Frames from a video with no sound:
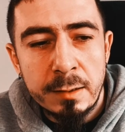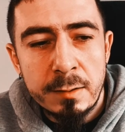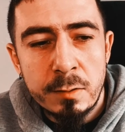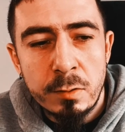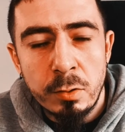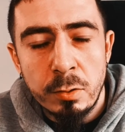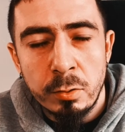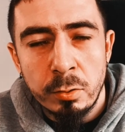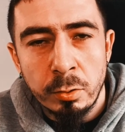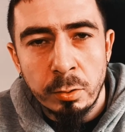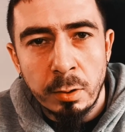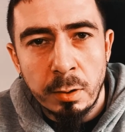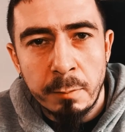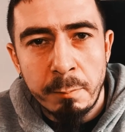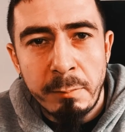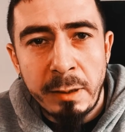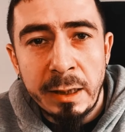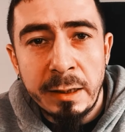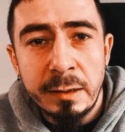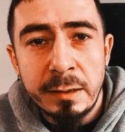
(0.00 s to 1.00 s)
your
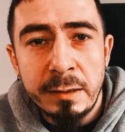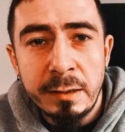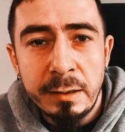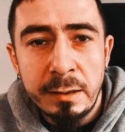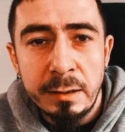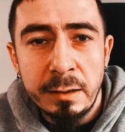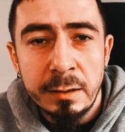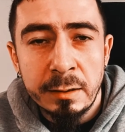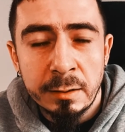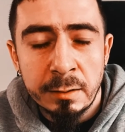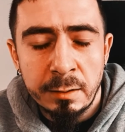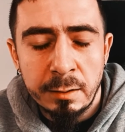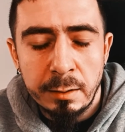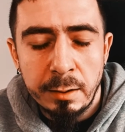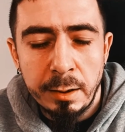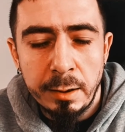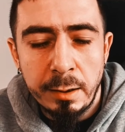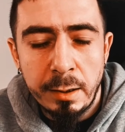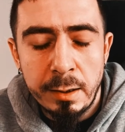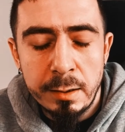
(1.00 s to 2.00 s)
mentee,
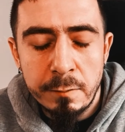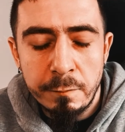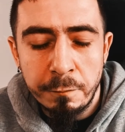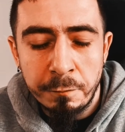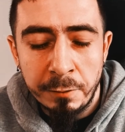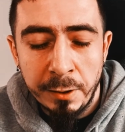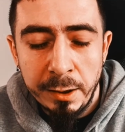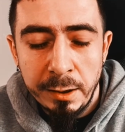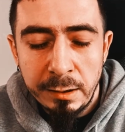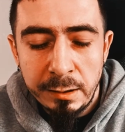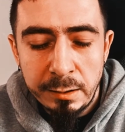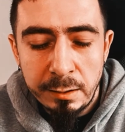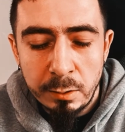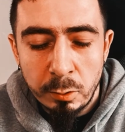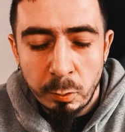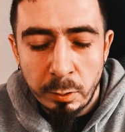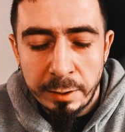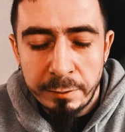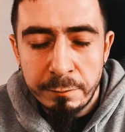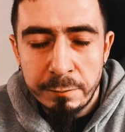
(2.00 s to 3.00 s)
and finding
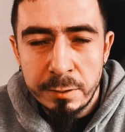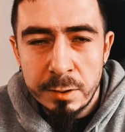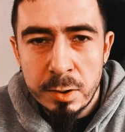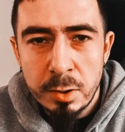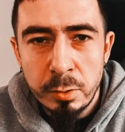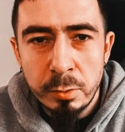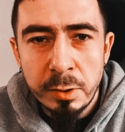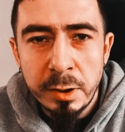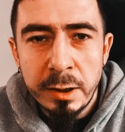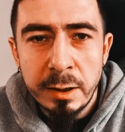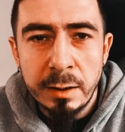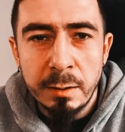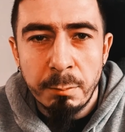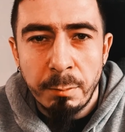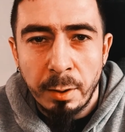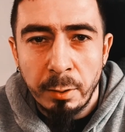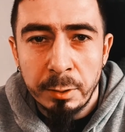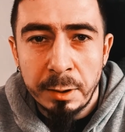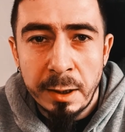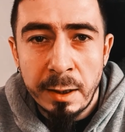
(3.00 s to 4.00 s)
whatever's unique
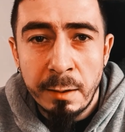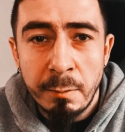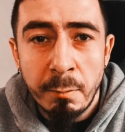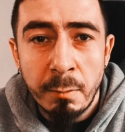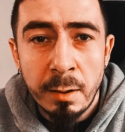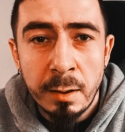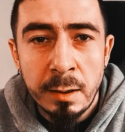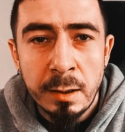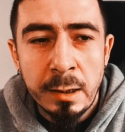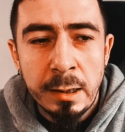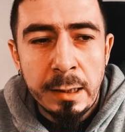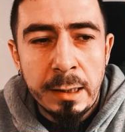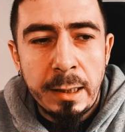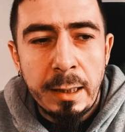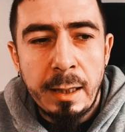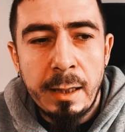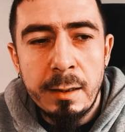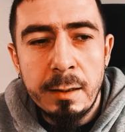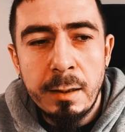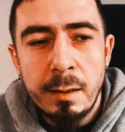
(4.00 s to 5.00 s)
about him,
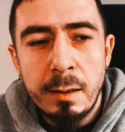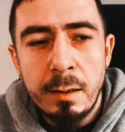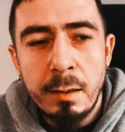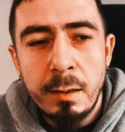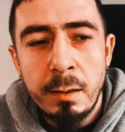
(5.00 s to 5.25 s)
and